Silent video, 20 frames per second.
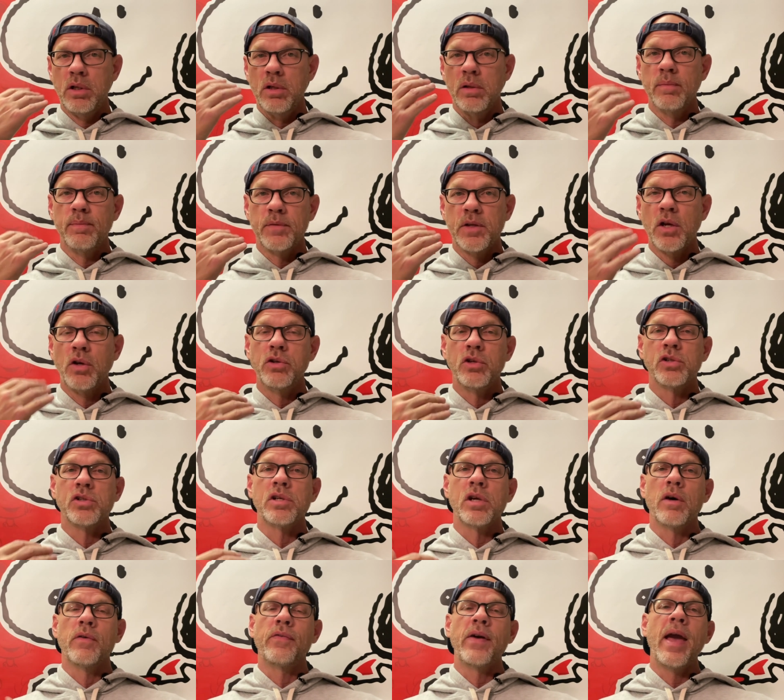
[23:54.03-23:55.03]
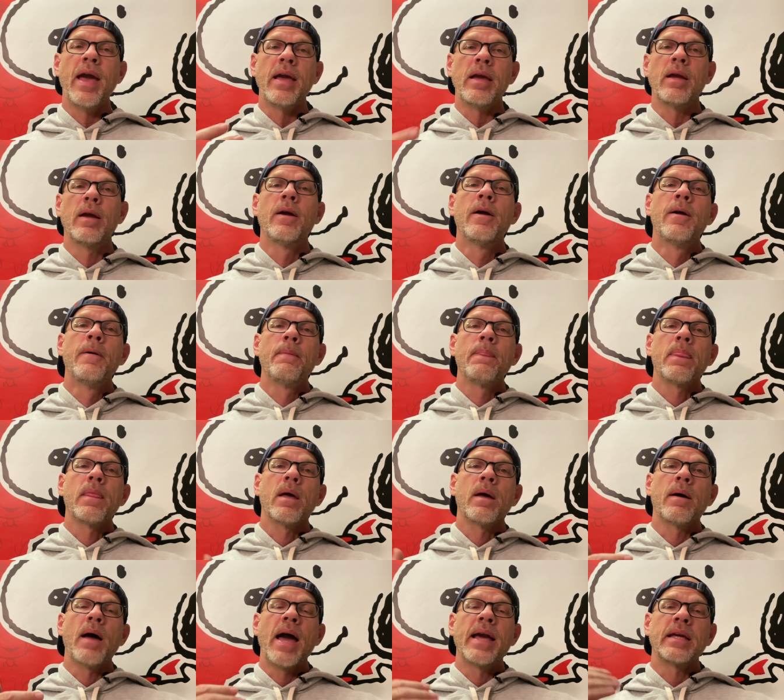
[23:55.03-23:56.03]
tell yourself hey
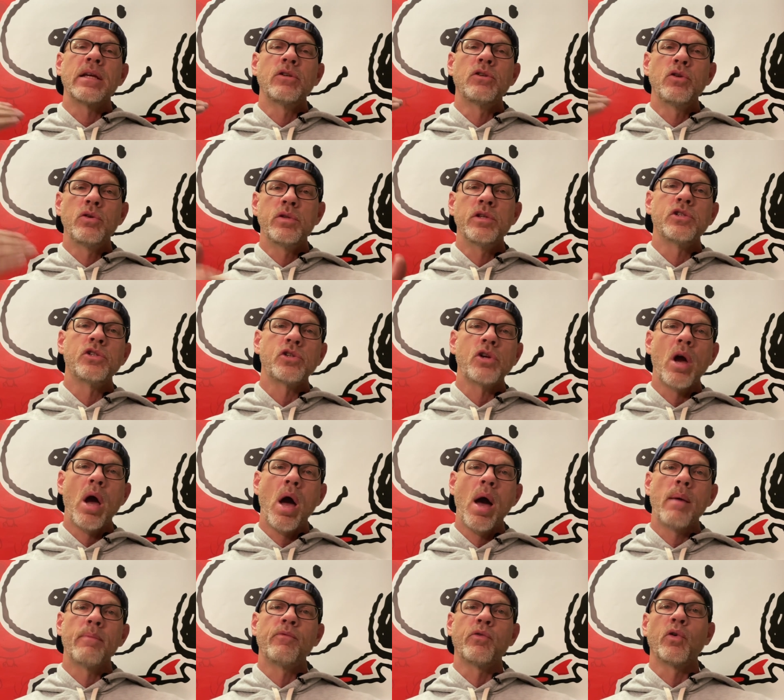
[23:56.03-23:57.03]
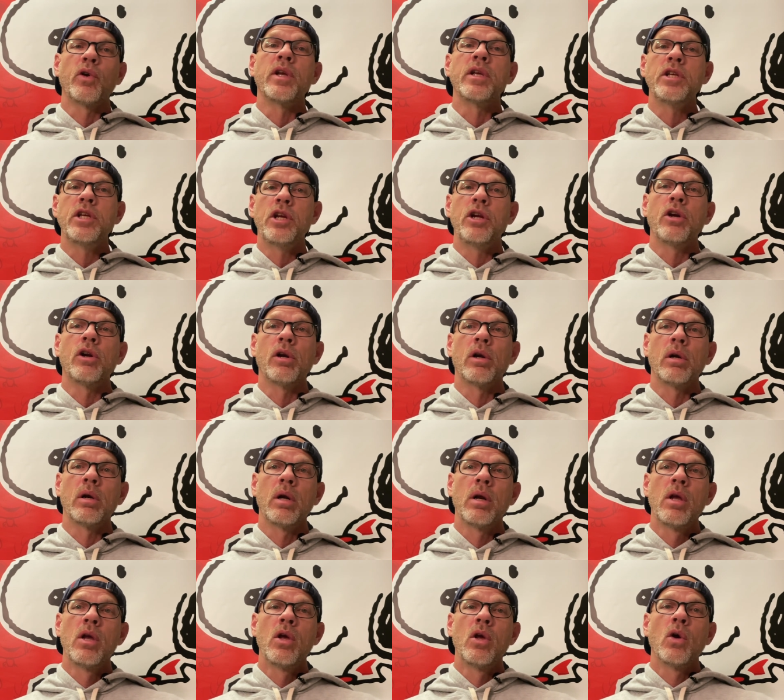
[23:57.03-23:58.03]
I can do this job for a year
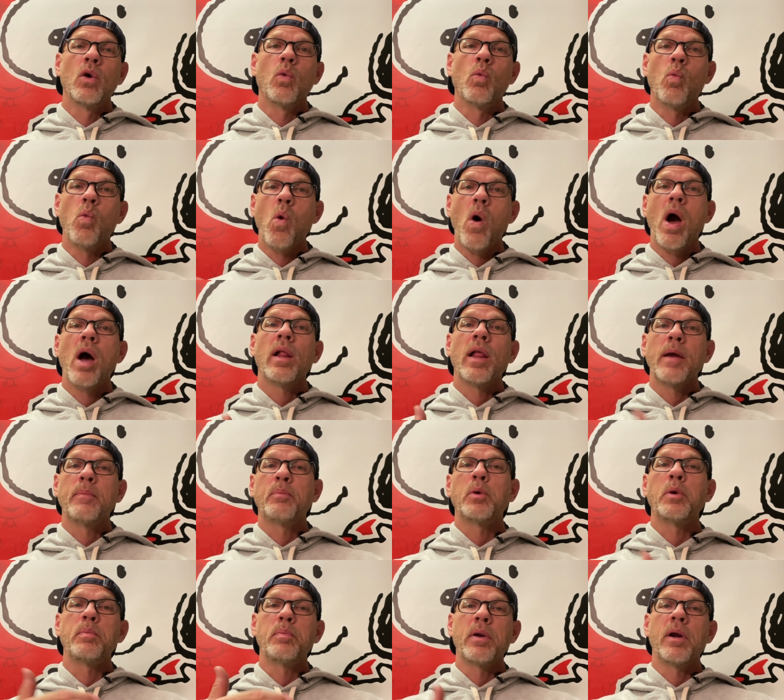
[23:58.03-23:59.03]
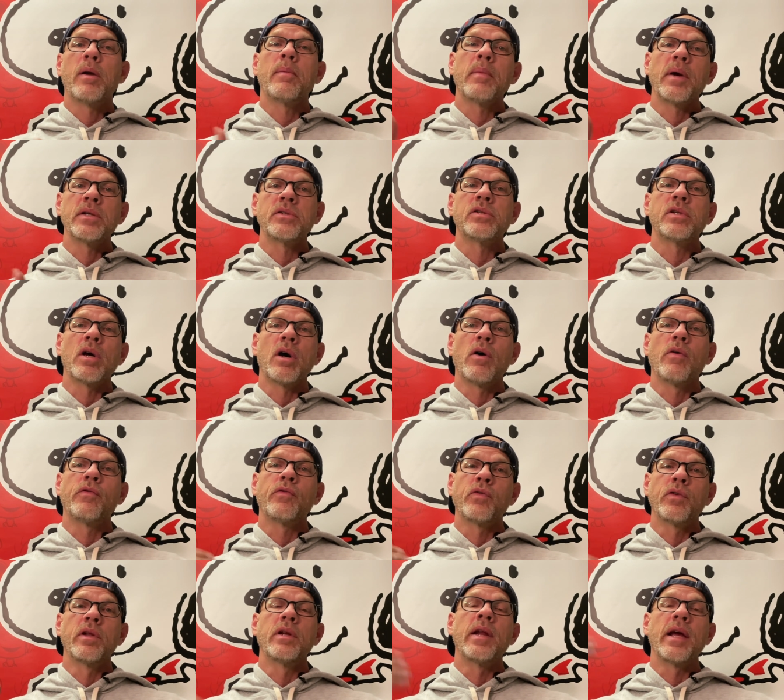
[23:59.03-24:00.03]
while I prepare myself
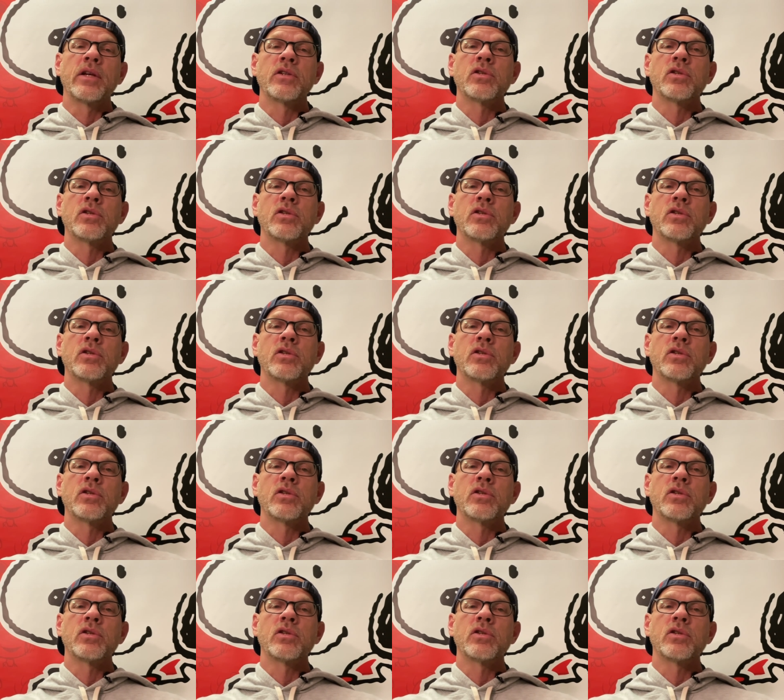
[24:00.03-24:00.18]
for the next